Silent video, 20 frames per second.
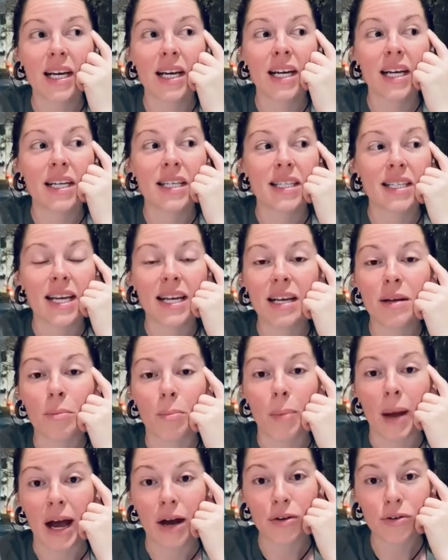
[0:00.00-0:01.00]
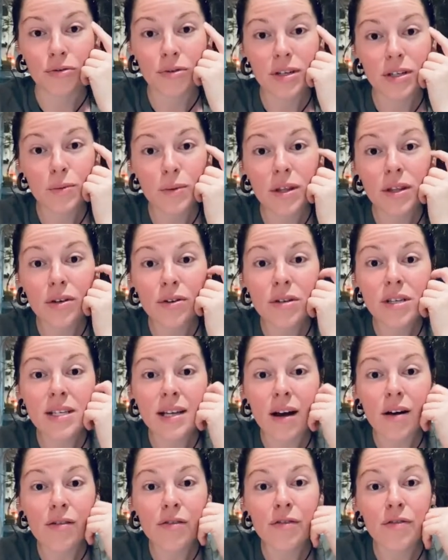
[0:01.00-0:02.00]
Setting boundaries with
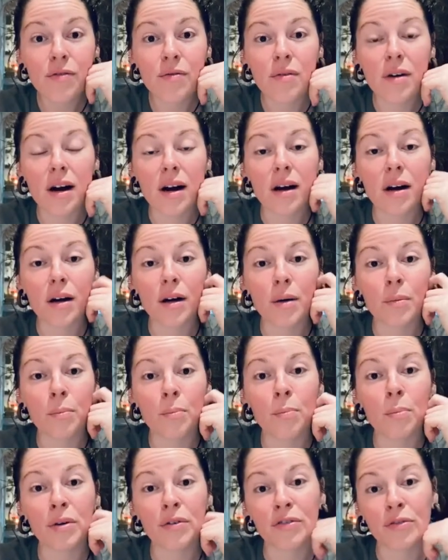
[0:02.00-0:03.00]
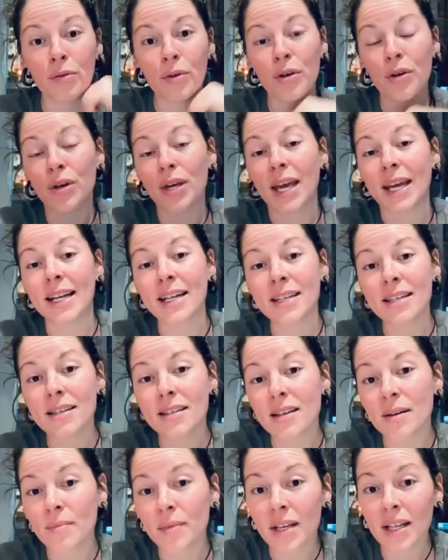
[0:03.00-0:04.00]
yourself before you get into
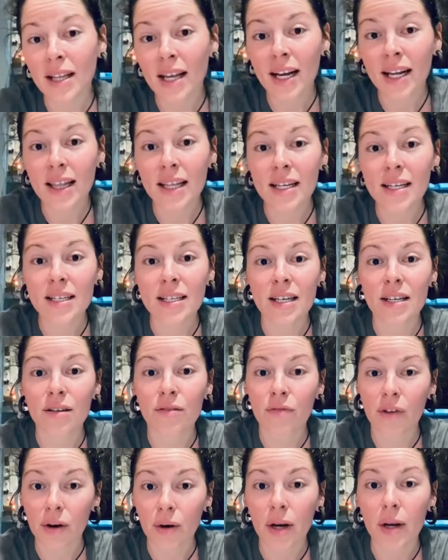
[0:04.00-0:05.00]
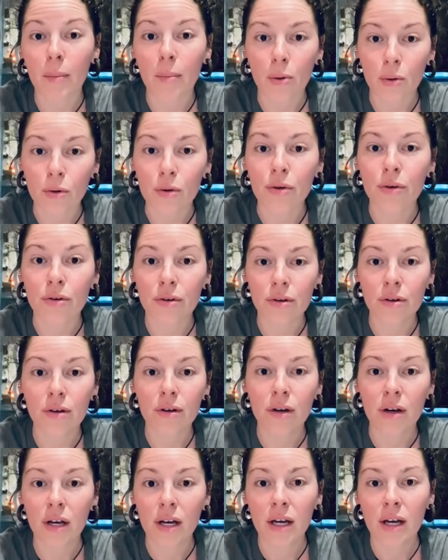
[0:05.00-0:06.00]
something like this is very important.
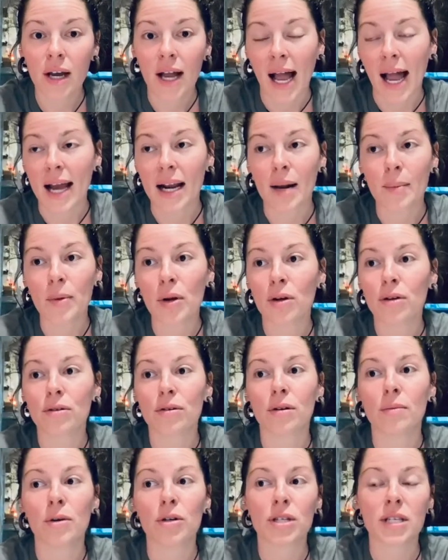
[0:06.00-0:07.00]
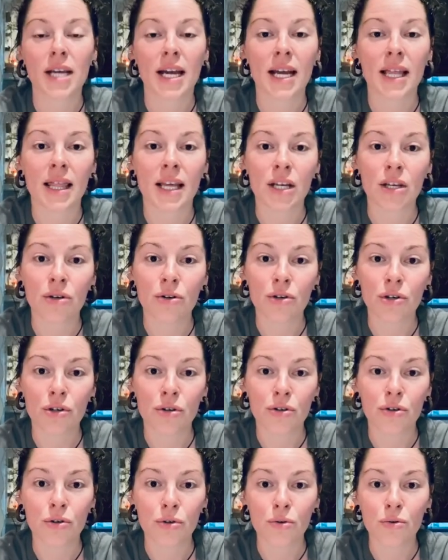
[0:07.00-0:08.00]
And I'm not saying that you should
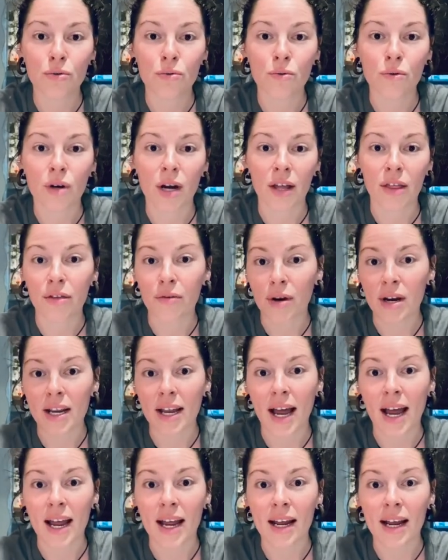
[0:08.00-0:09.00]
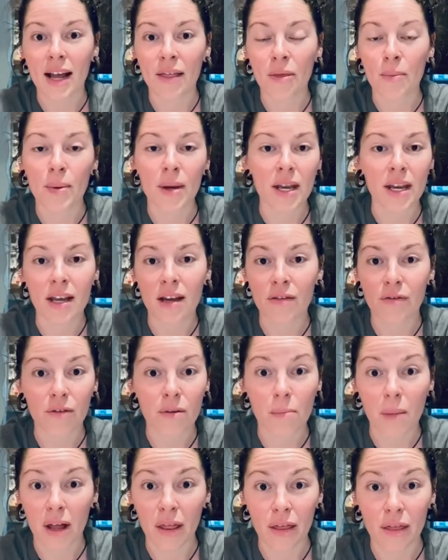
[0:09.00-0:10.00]
do a 3-day at the beginning every
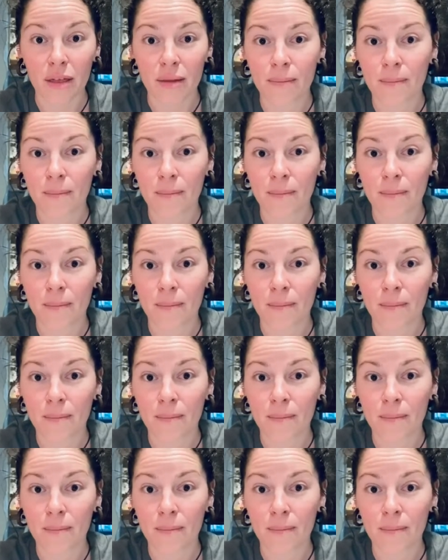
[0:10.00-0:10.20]
month.